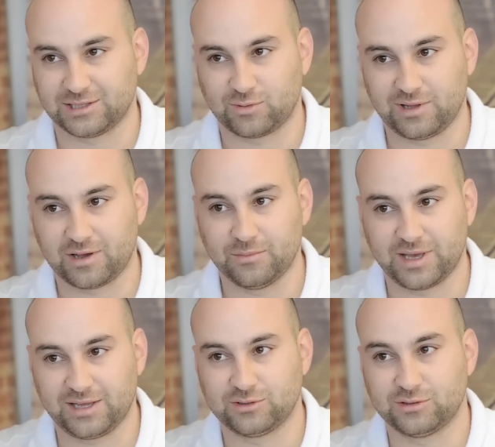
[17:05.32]
think I'm
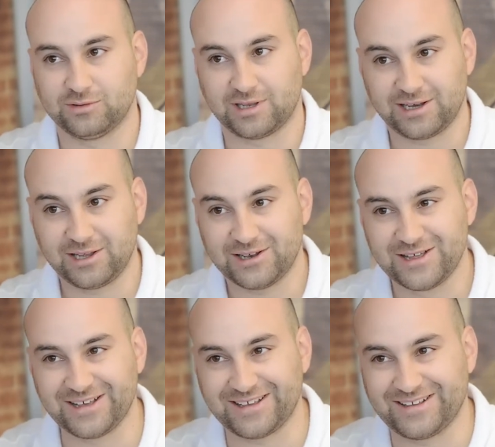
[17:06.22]
being too lenient.
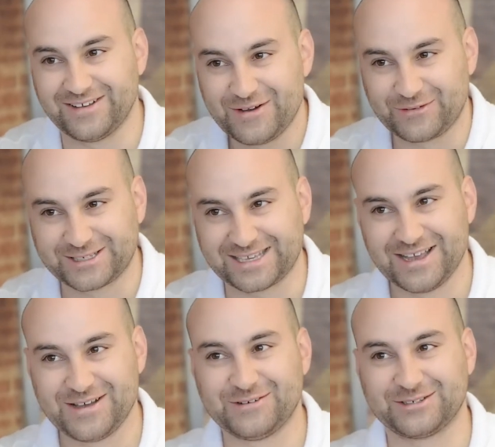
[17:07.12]
we'll
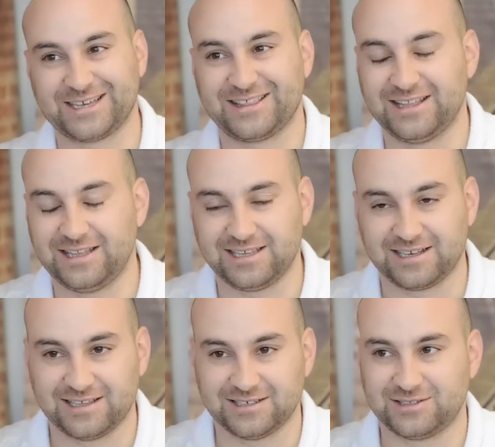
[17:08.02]
say that the
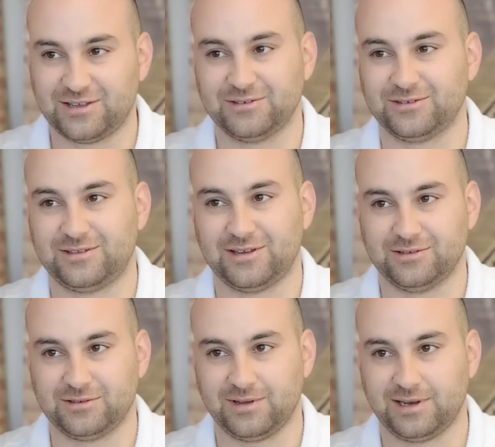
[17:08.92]
dealers
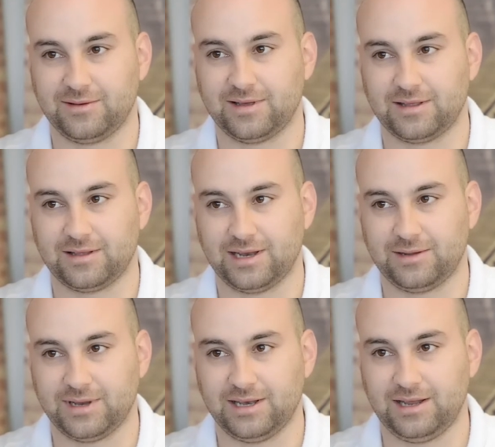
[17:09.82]
don't do
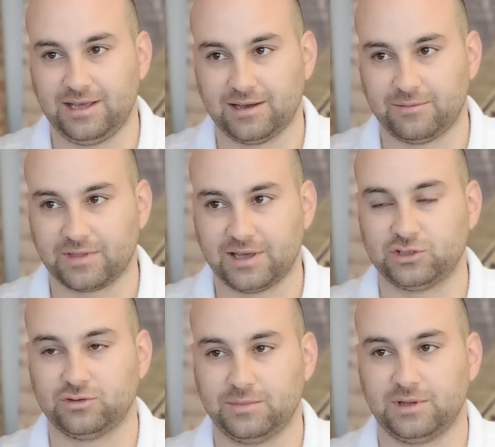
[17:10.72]
anywhere near what they
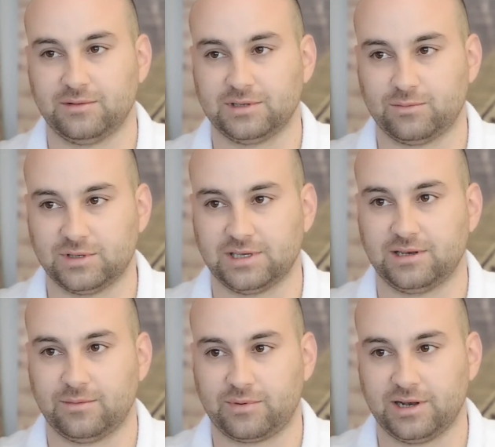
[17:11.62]
should be doing to present
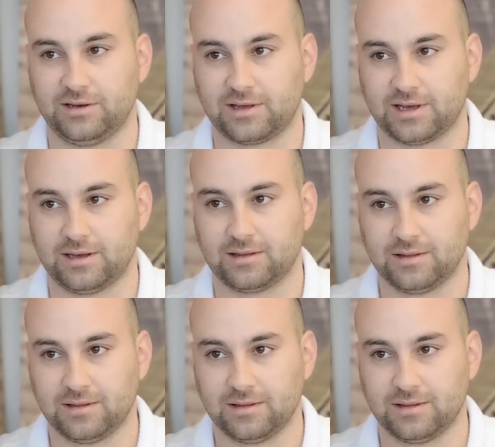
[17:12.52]
a brand new car.